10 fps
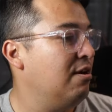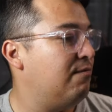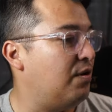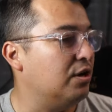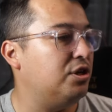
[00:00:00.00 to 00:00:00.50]

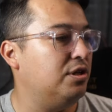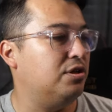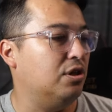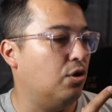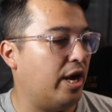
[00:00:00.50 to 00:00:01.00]

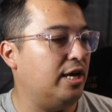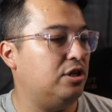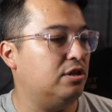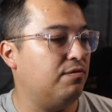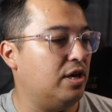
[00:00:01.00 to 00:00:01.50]
functions and
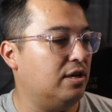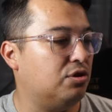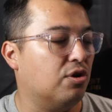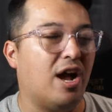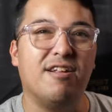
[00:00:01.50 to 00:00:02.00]
locations of things,
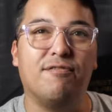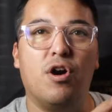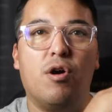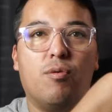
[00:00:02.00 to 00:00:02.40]
they're kind of